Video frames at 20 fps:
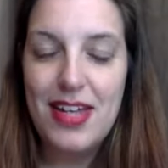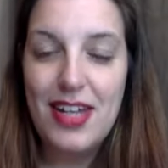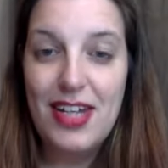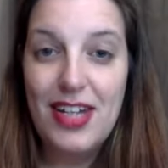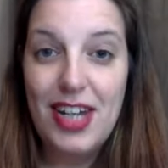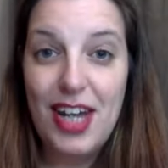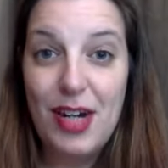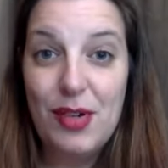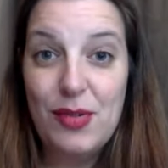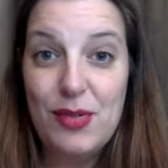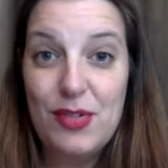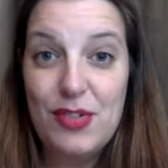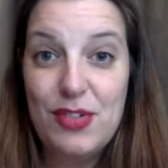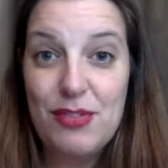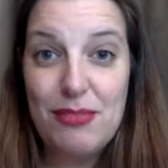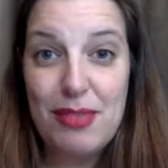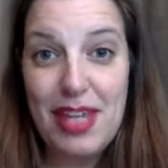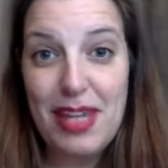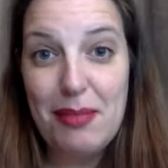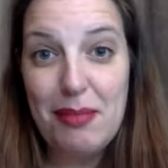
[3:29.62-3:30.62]
Now,
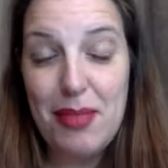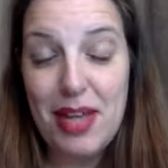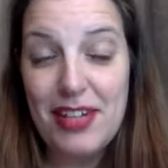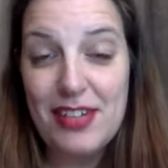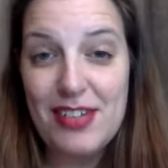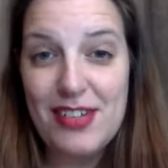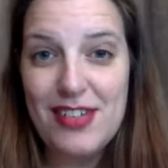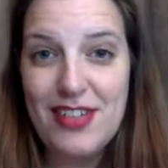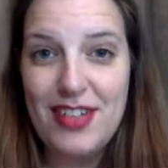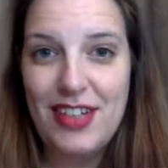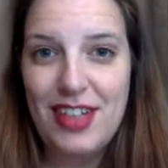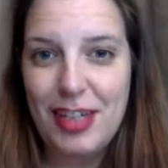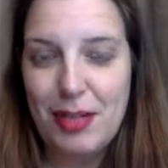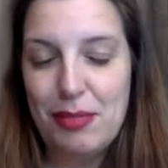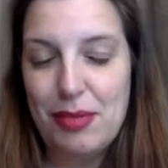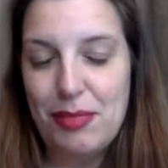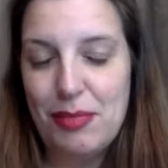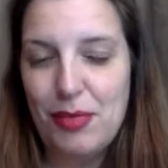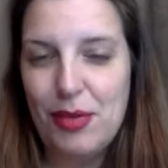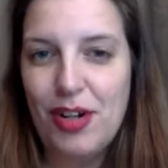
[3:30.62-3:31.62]
to make matters a little
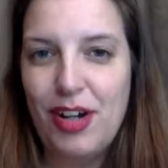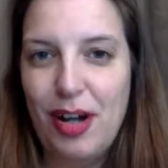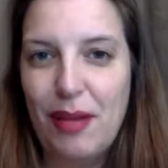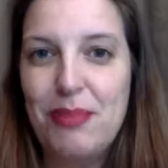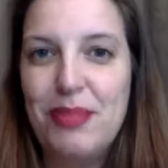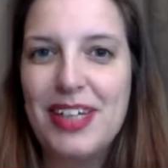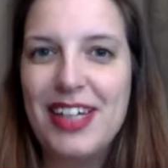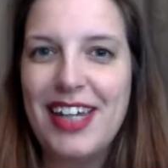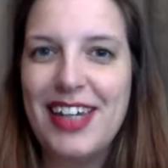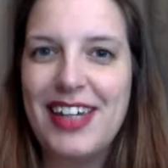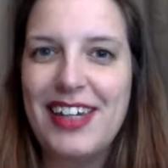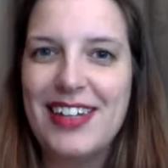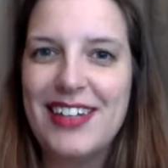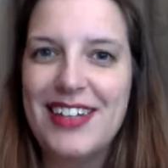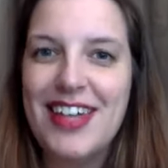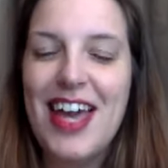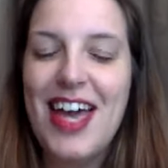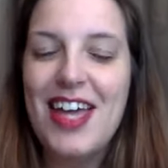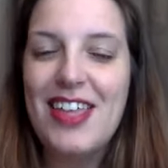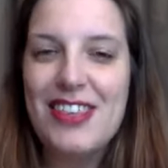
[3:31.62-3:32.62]
bit more complicated,
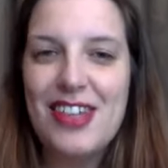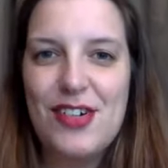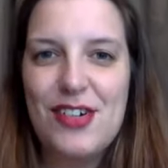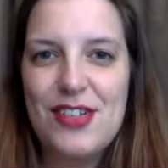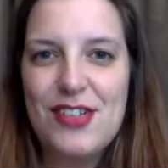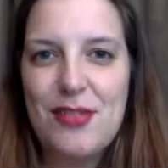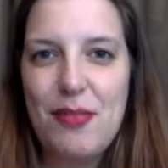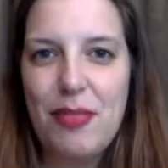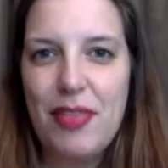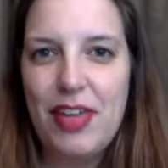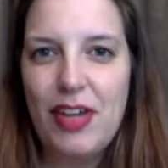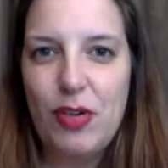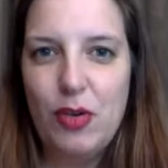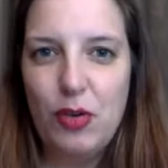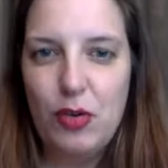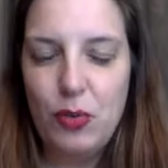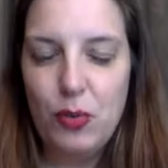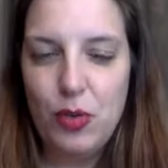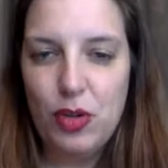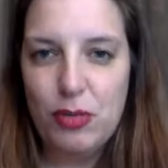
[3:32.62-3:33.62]
there is something
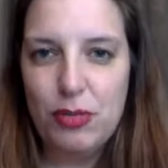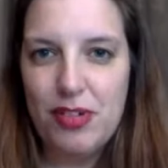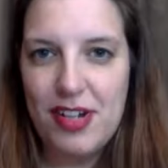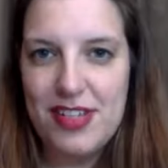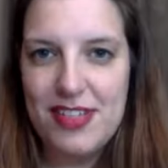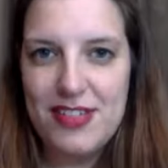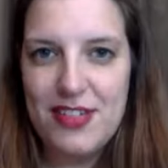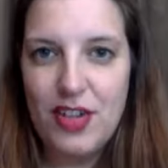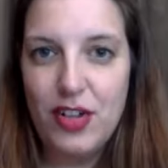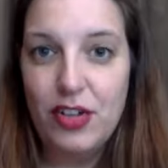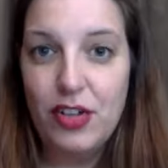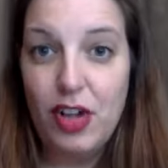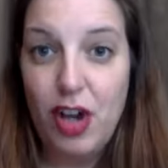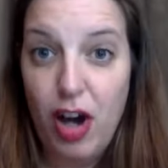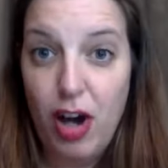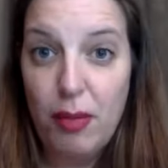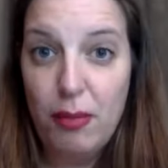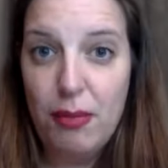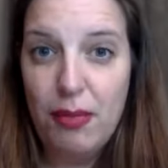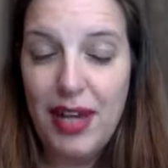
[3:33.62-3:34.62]
called
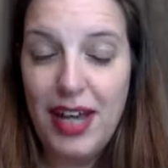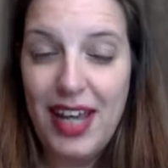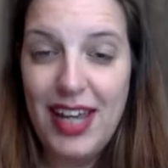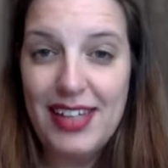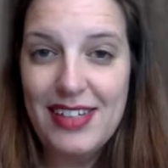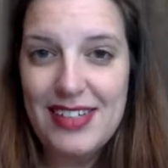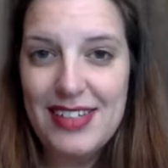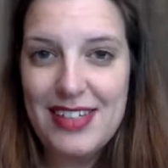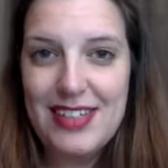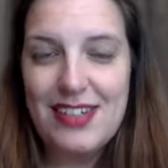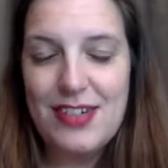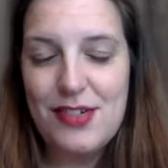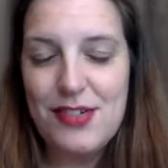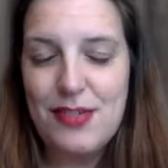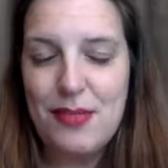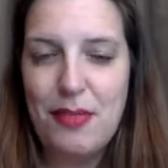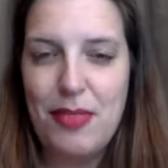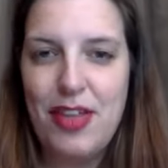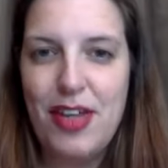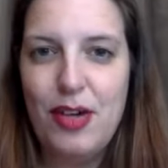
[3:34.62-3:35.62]
WordPress.com and there's
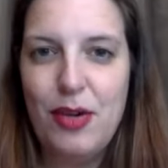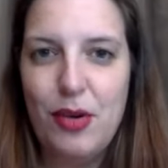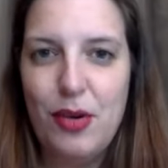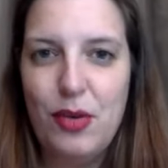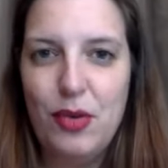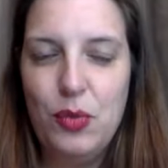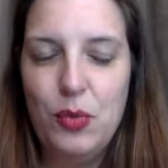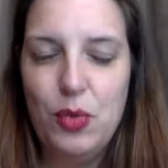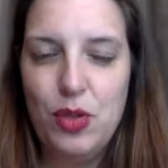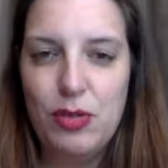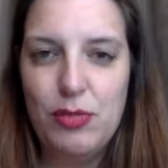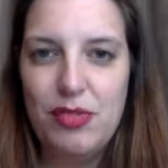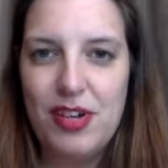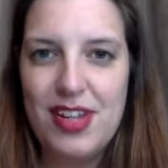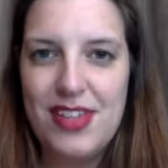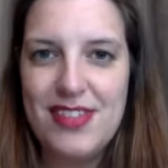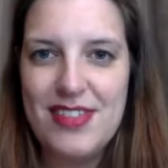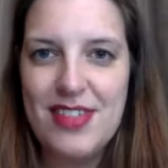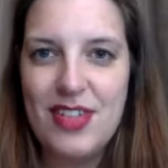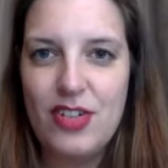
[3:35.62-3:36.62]
something called
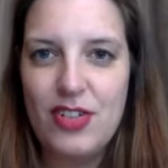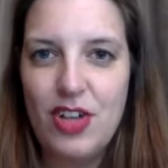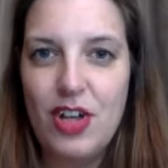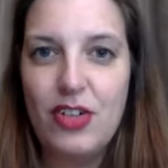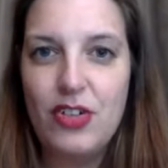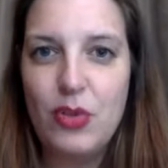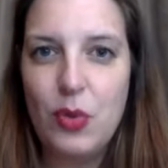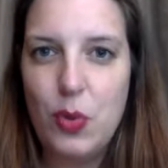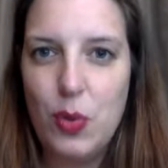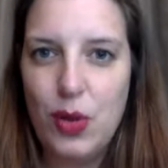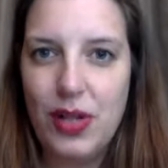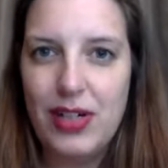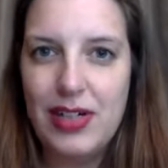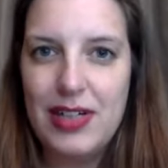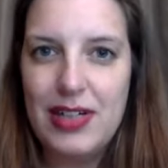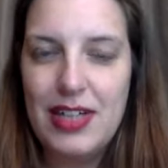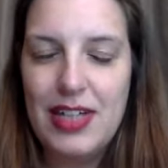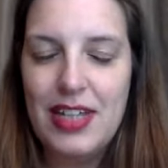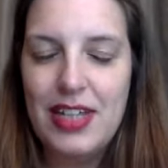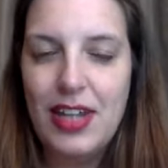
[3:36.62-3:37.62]
WordPress.org.
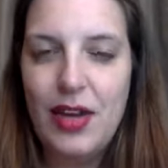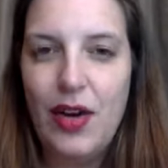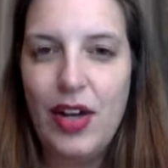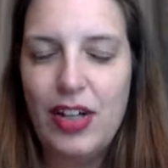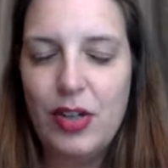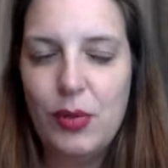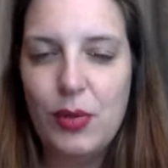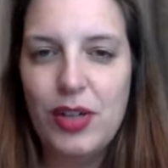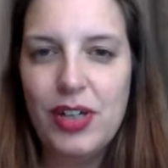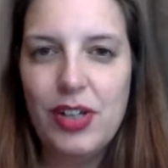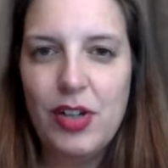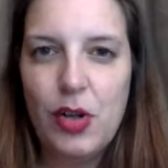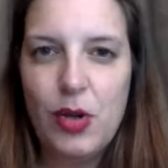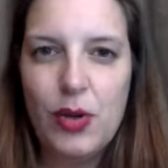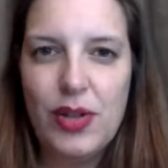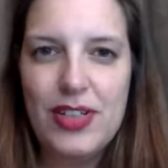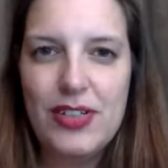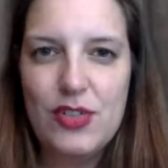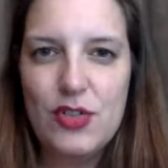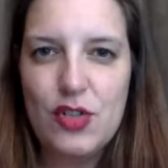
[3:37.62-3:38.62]
Now, I don't want to go
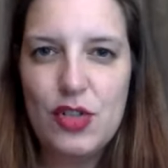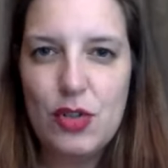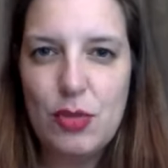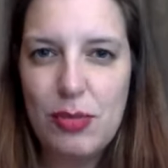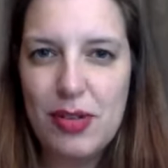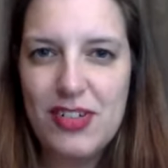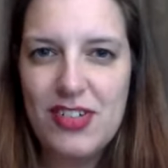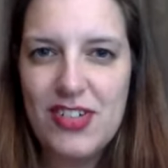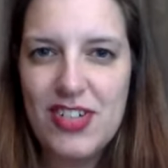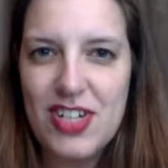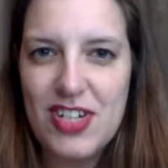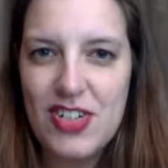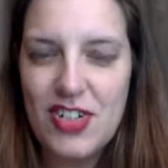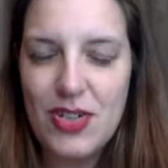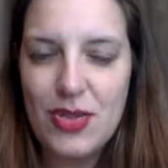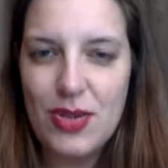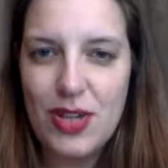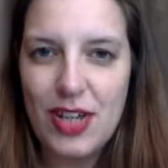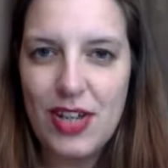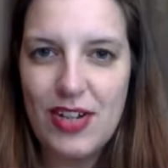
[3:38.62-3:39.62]
into too much
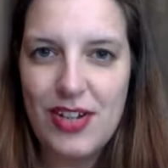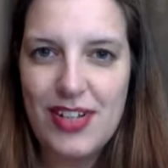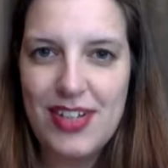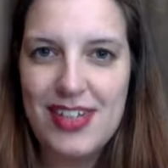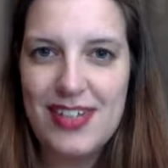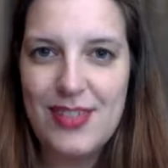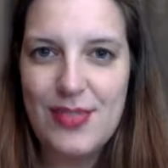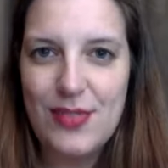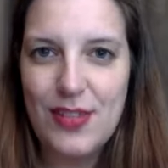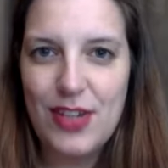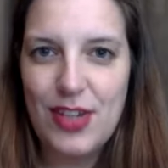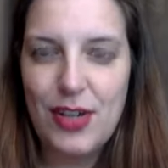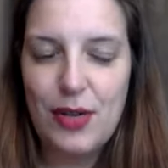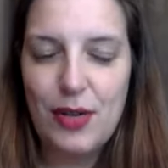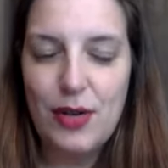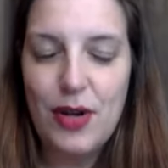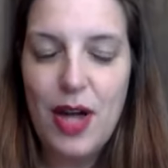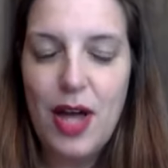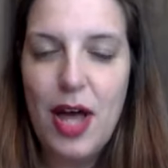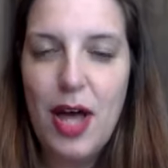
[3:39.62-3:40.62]
detail here in this video,
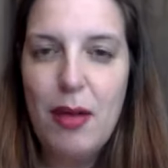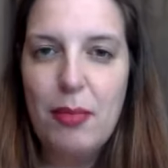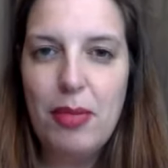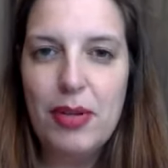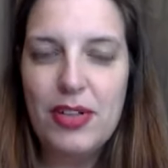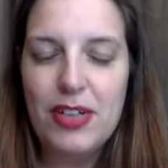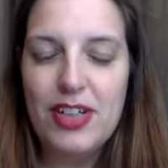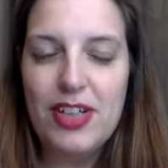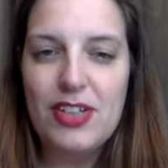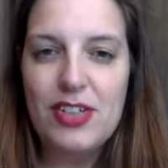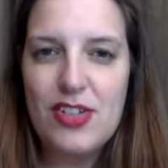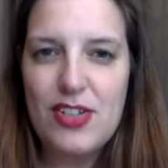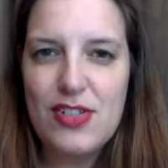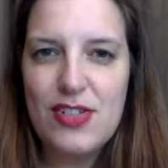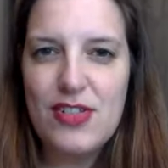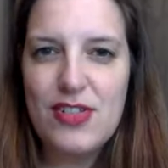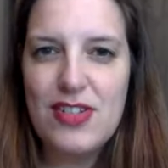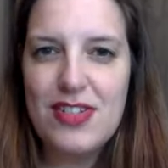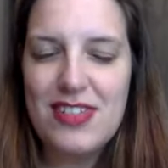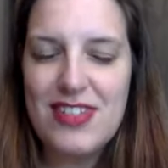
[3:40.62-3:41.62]
but
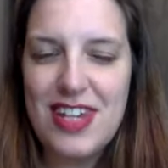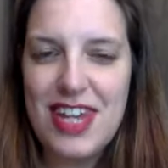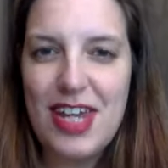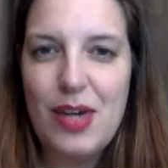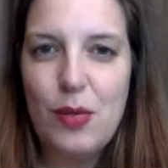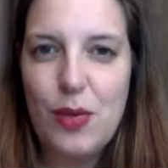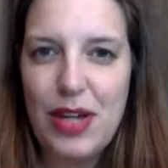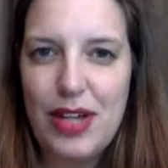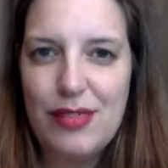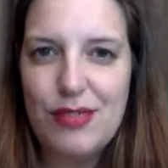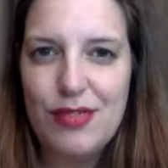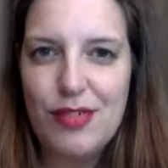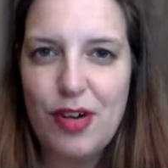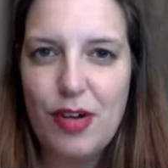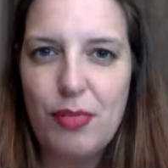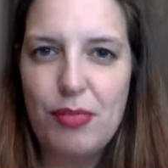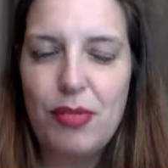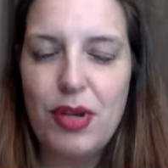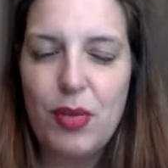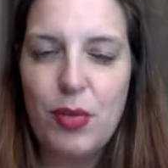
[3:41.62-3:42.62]
just stay away
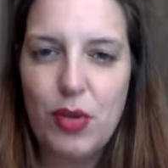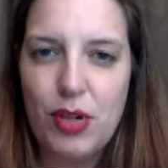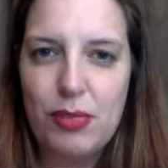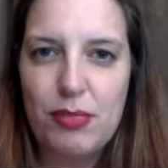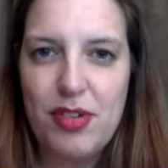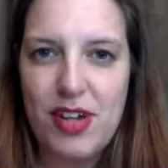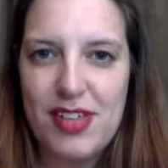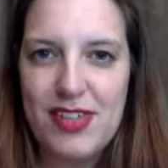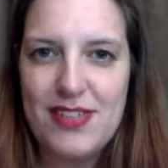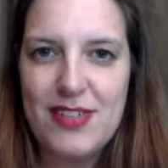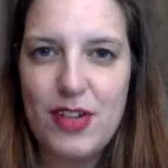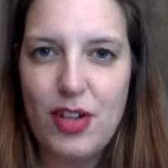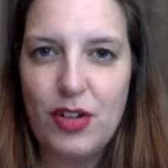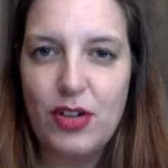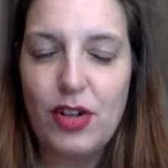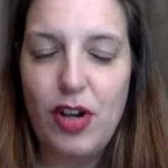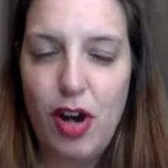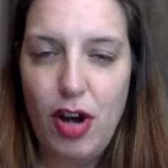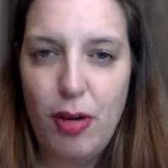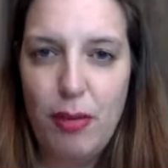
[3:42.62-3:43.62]
from
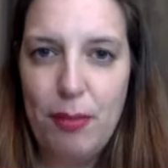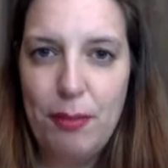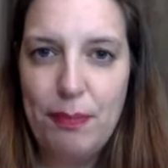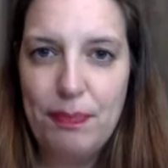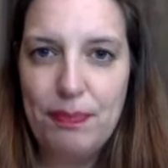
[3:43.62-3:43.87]
WordPress.com.